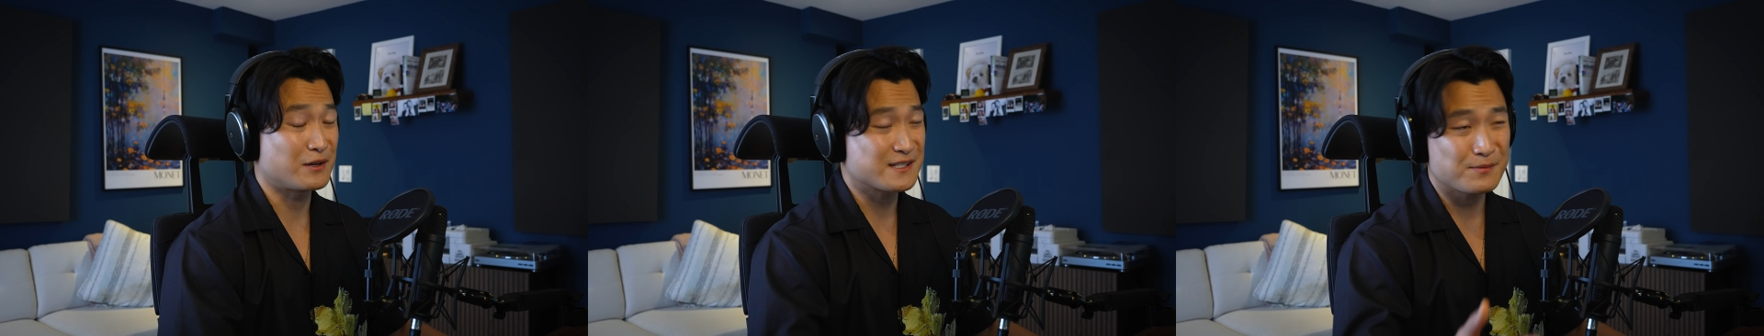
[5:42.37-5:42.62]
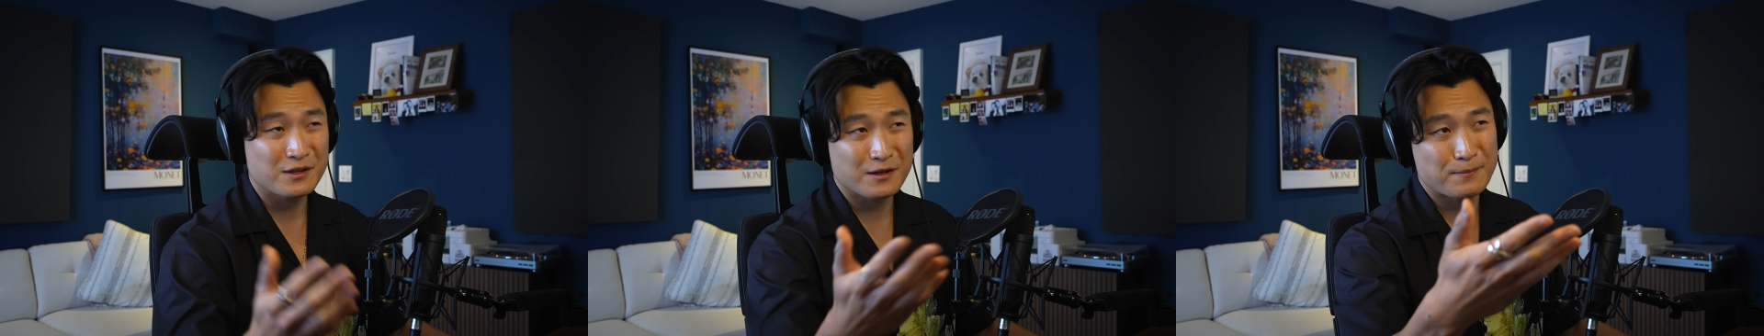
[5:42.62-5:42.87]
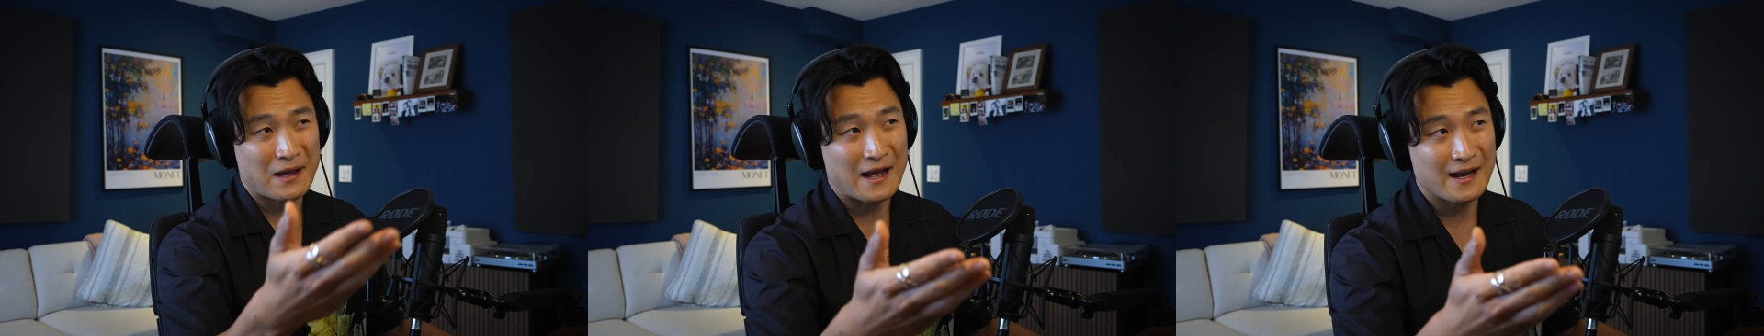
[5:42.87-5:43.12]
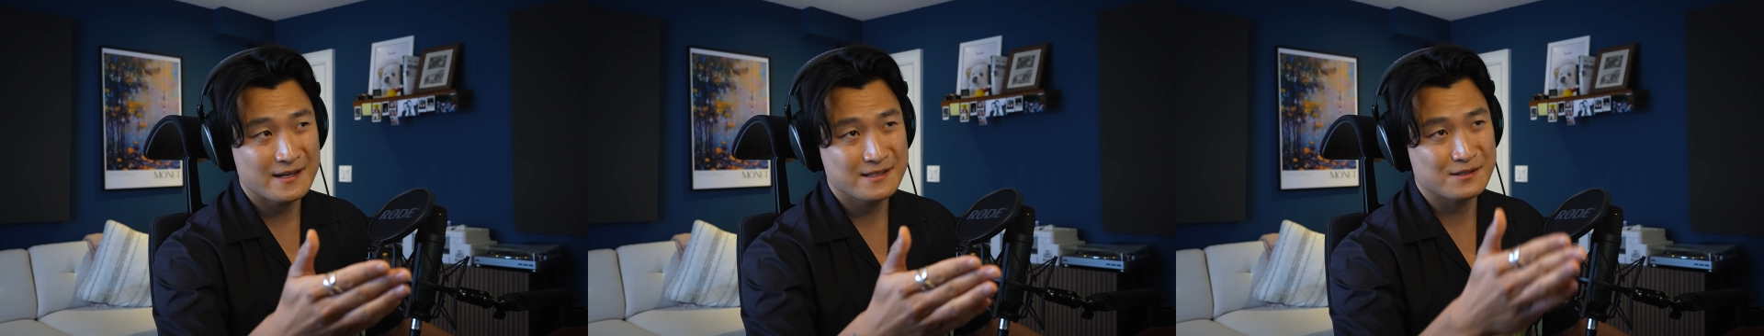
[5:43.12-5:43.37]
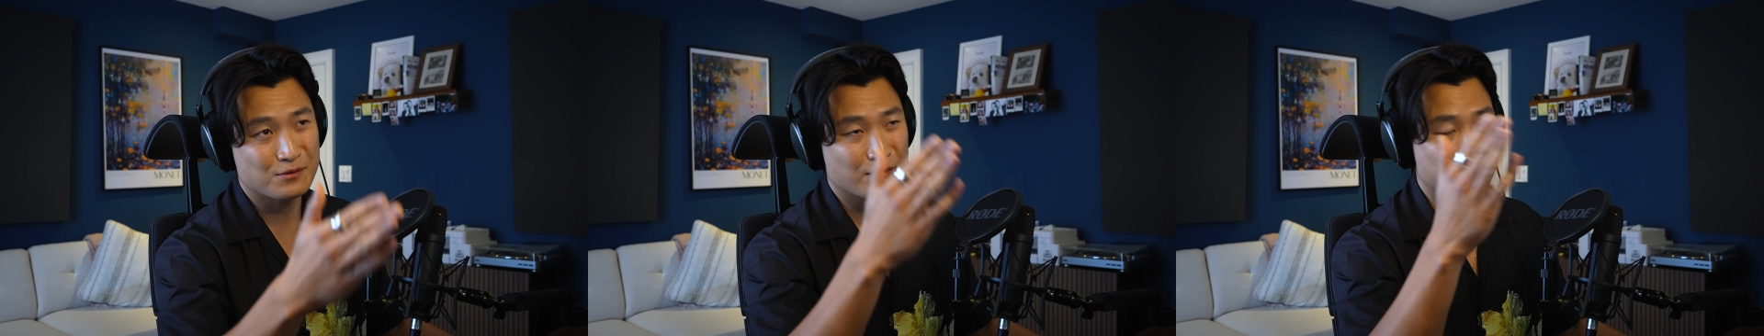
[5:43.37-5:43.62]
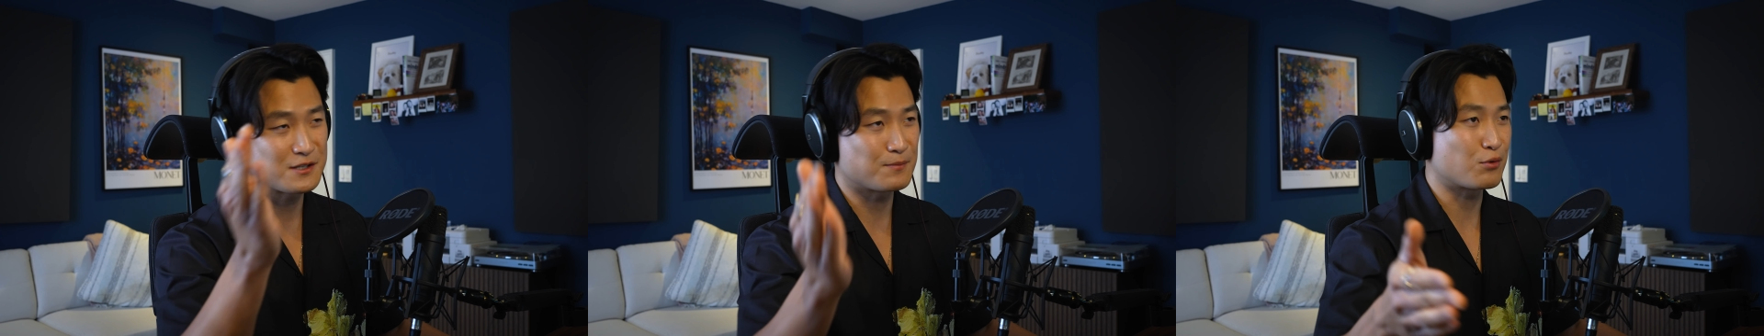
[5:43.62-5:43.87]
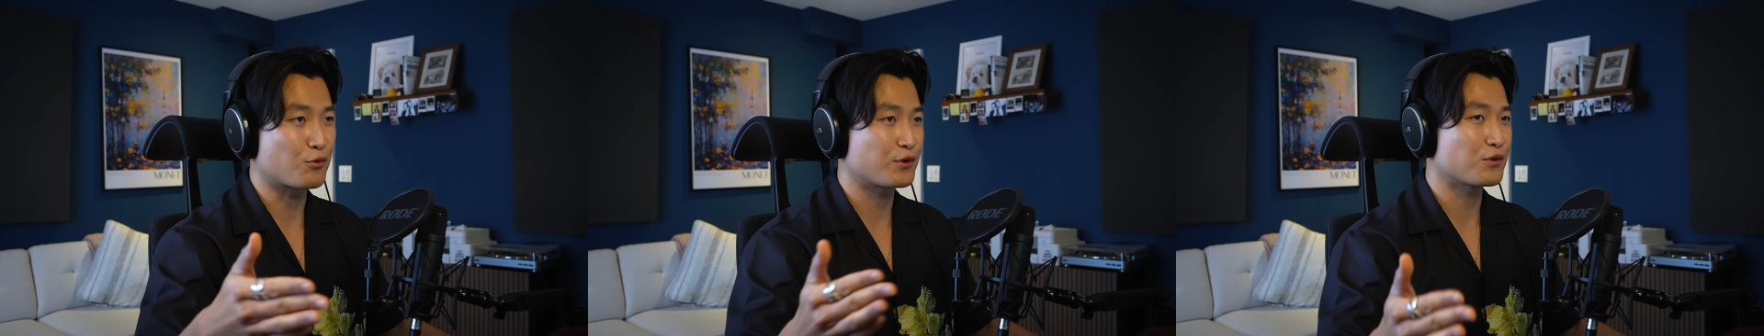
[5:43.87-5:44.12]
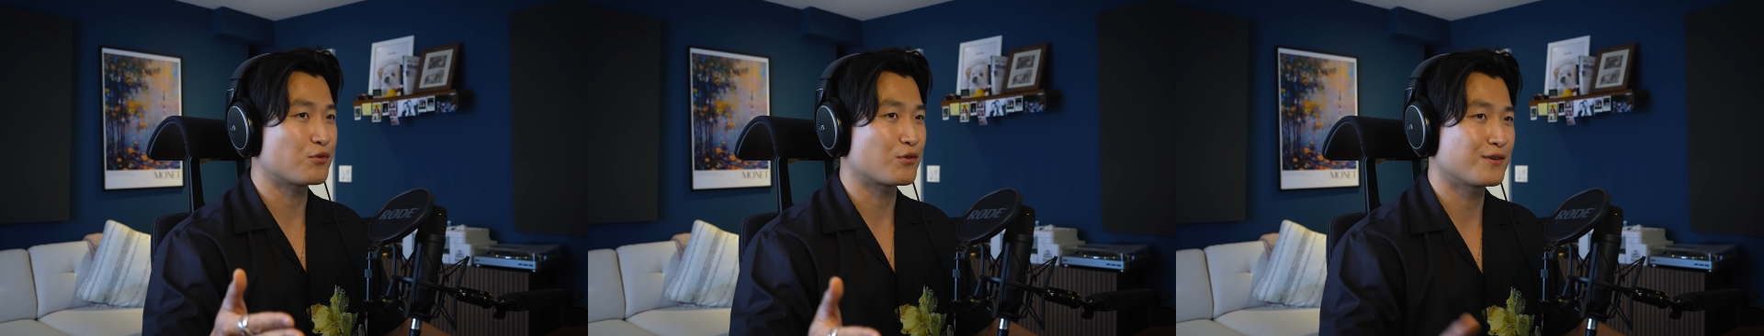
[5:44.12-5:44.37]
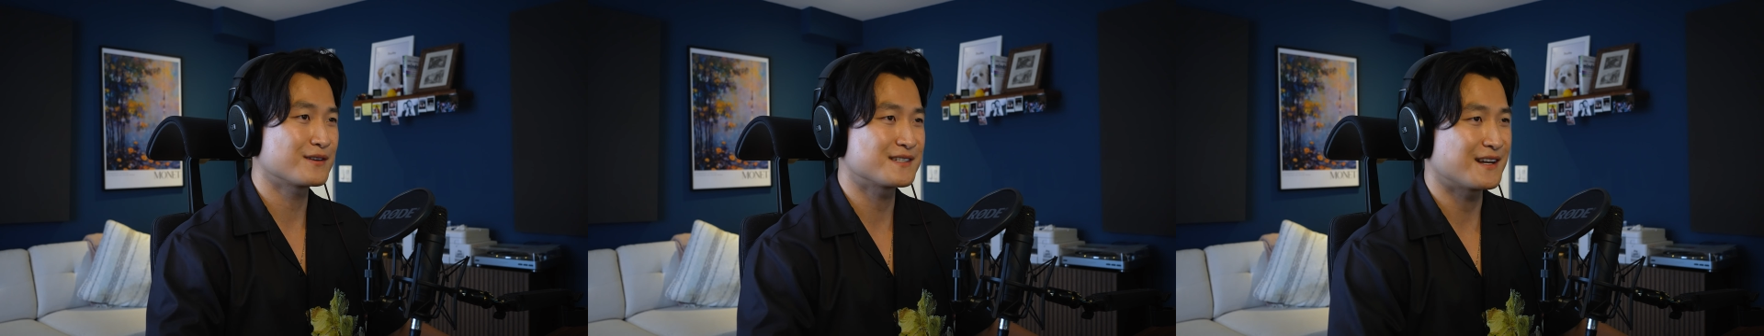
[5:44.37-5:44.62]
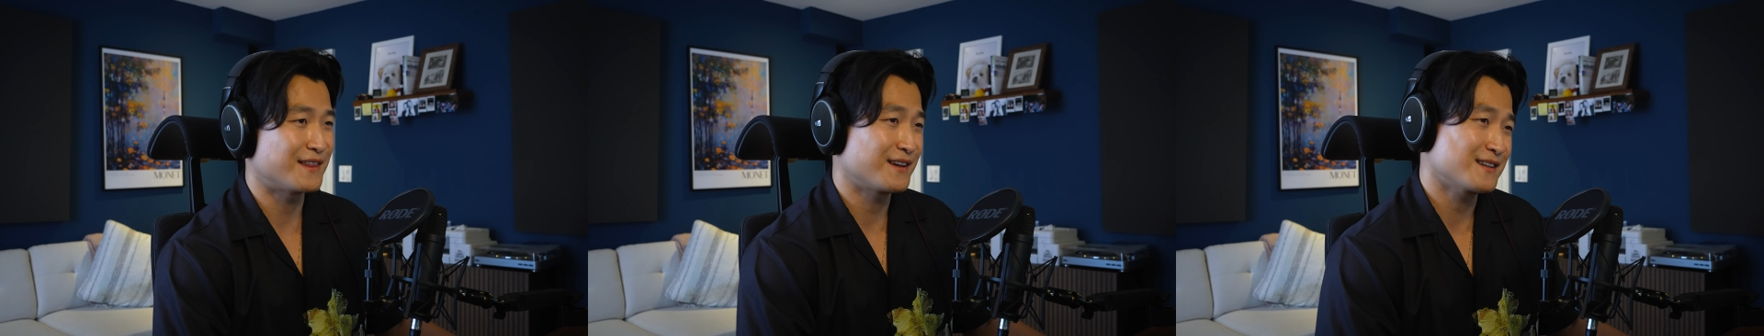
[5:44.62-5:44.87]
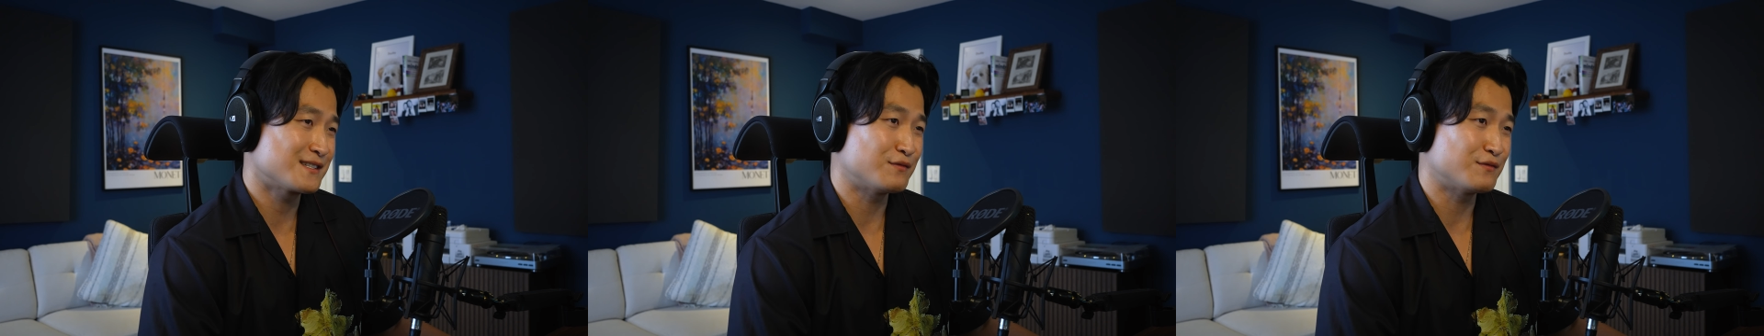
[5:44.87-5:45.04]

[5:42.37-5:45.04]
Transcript: but on something like pads or like supporting chords, I think it's